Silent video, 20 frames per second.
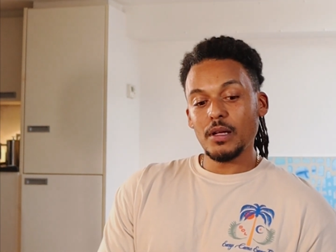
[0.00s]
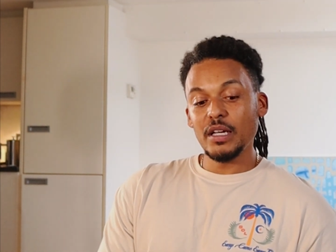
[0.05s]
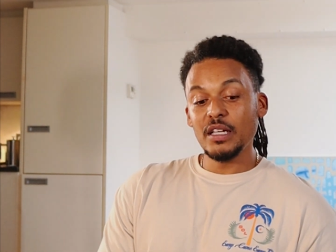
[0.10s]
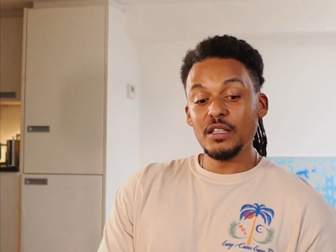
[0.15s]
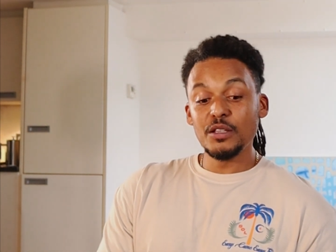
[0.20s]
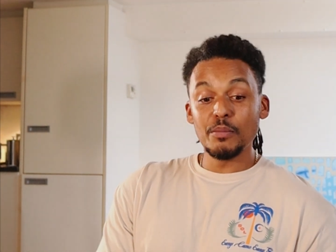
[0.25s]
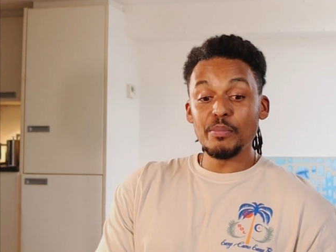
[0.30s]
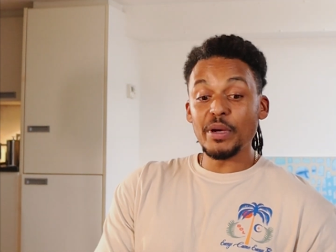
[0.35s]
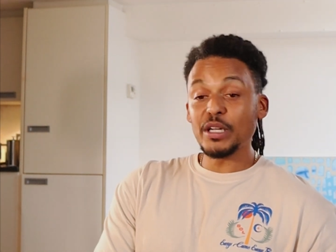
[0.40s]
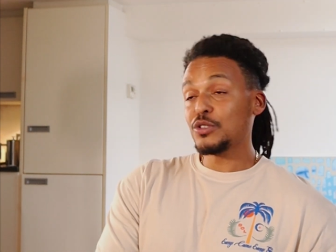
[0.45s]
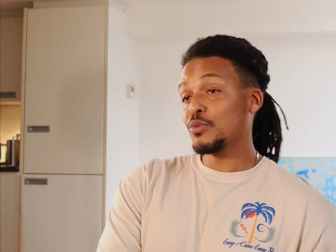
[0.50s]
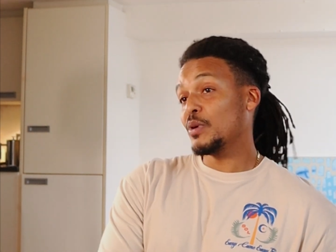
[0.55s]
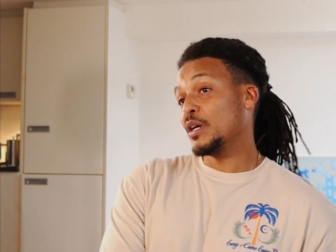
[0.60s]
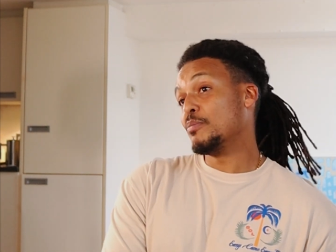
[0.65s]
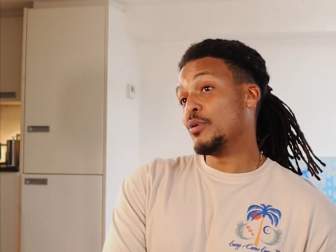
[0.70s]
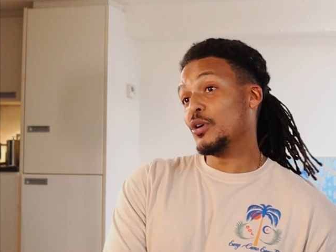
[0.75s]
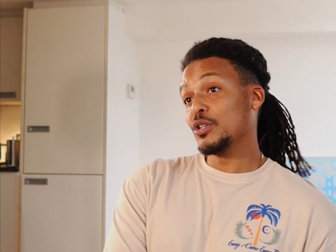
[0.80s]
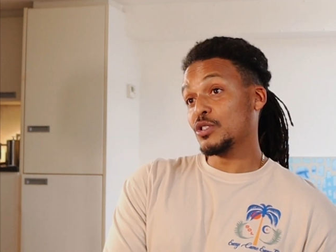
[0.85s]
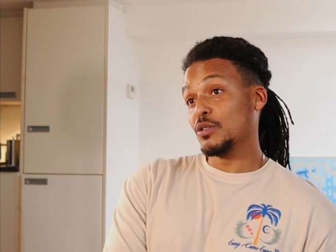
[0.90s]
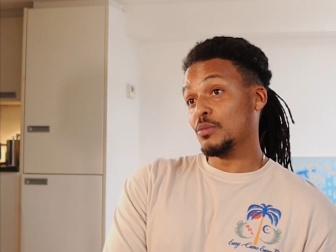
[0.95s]
in the best
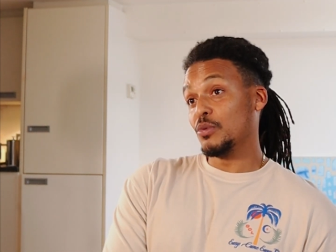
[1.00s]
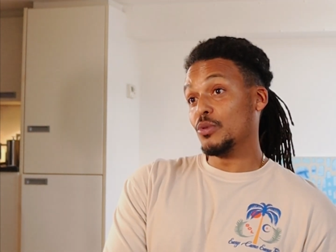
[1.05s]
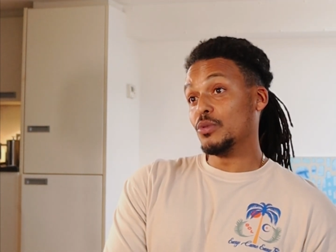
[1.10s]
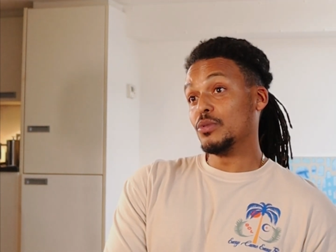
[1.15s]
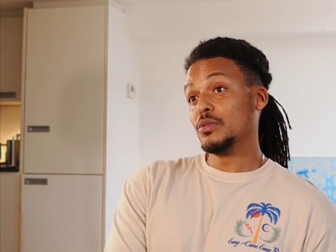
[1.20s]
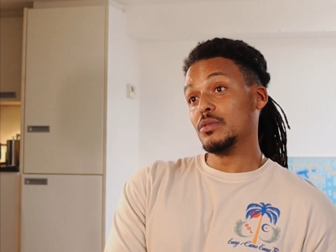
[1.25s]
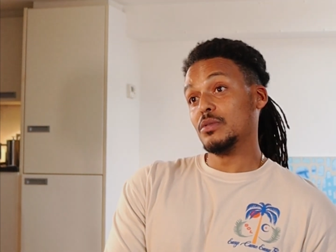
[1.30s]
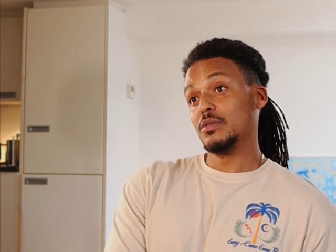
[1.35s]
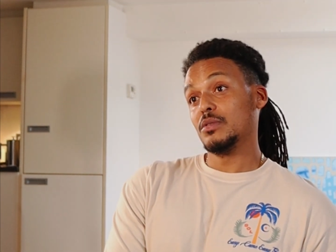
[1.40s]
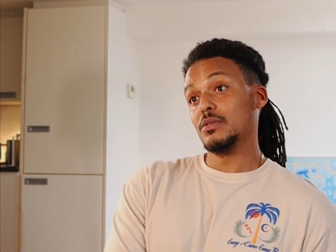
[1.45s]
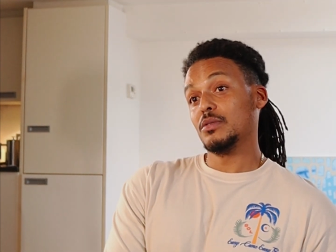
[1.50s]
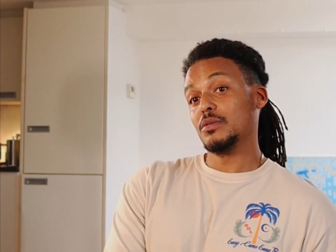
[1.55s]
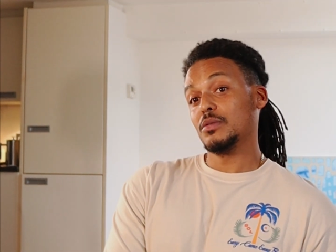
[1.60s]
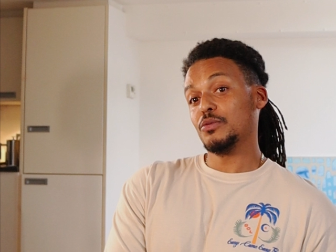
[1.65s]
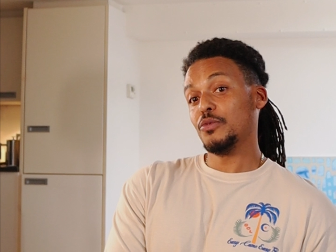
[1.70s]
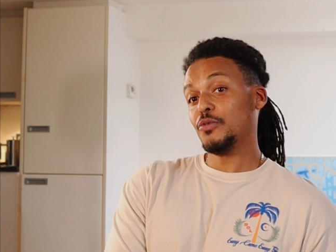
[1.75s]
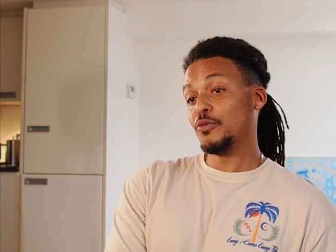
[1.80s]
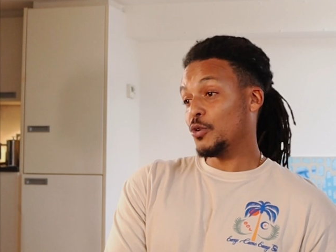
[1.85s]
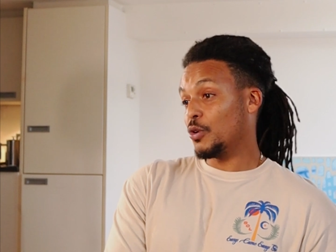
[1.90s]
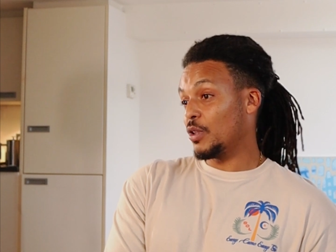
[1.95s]
way possible
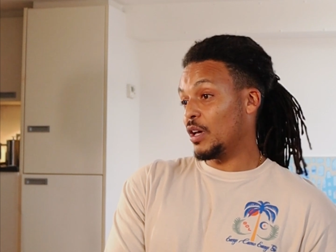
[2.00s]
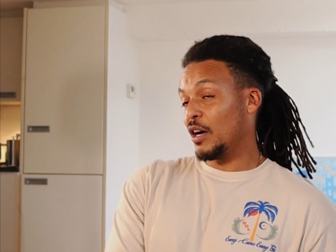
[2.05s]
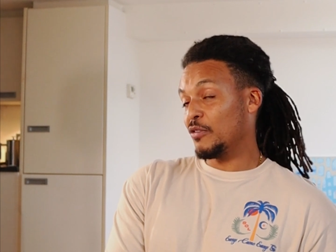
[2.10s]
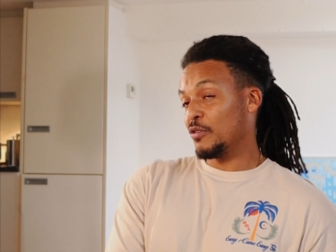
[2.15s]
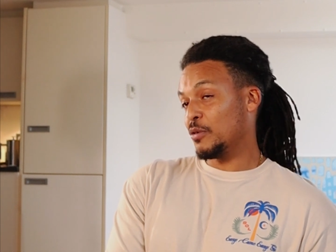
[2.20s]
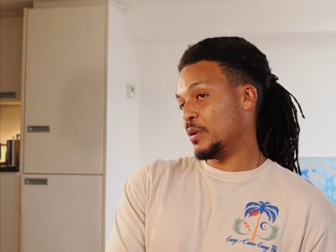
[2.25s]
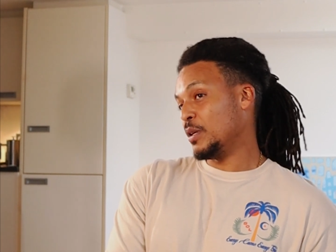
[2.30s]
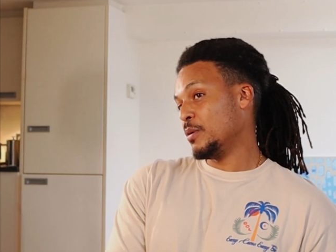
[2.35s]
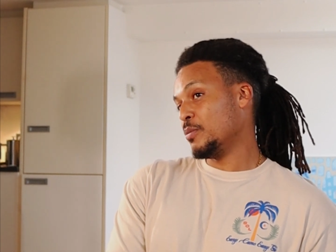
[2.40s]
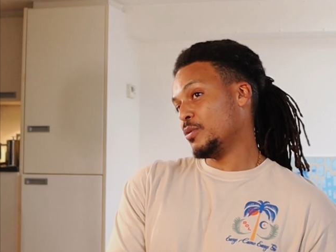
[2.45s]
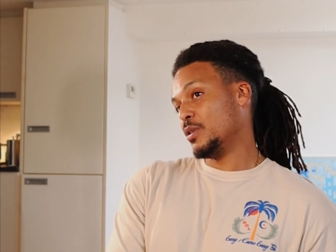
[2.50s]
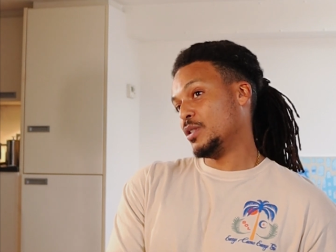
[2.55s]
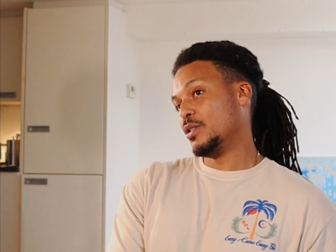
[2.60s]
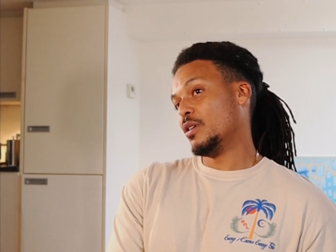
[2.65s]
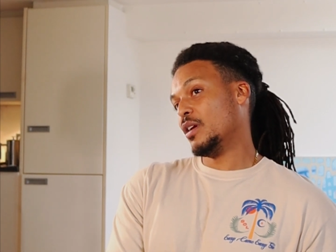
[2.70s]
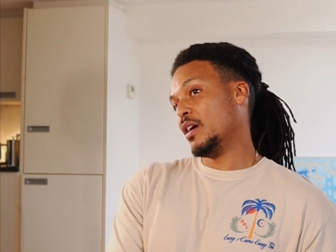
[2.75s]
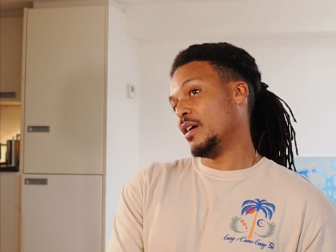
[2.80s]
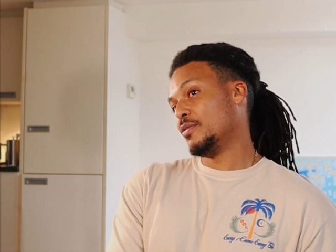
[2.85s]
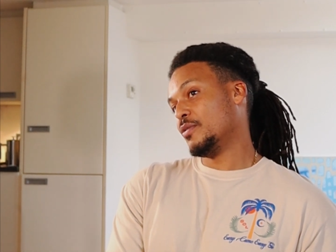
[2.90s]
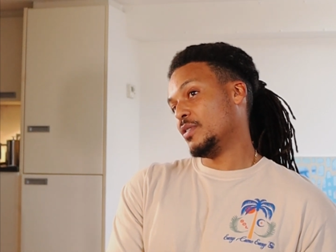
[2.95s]
for the other people in
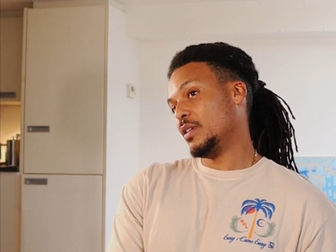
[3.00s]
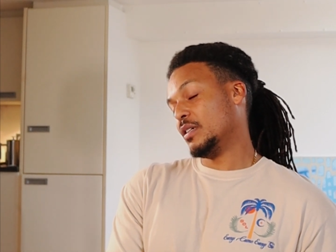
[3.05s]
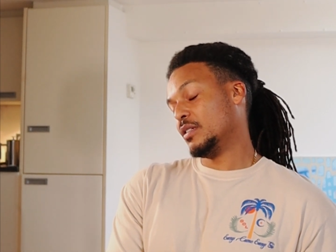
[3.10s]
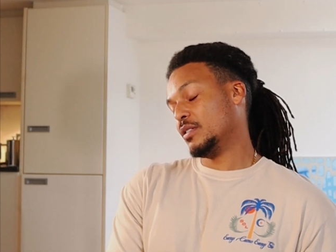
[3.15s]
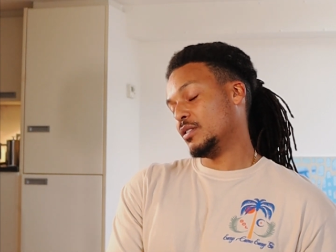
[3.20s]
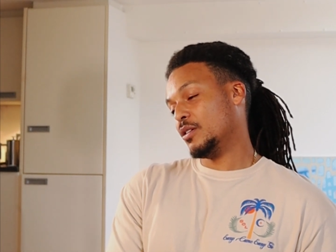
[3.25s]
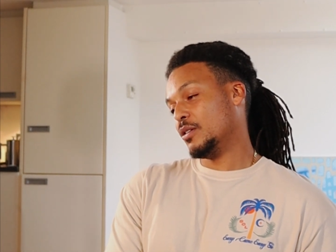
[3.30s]
your life, innit?